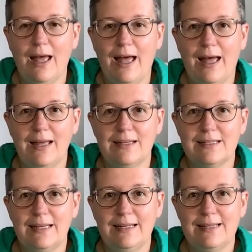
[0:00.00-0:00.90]
And
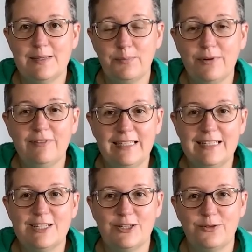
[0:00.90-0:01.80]
it is a
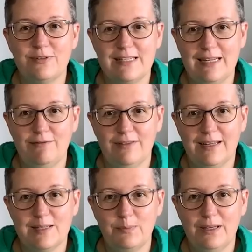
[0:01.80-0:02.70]
privilege to receive
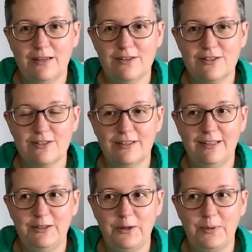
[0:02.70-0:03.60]
things because,
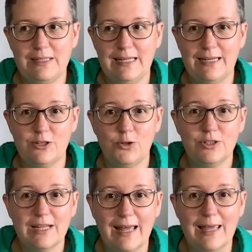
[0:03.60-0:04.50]
you know, it takes your
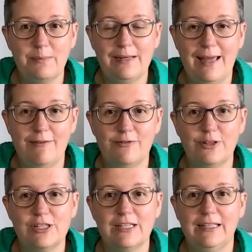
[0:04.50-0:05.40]
time and effort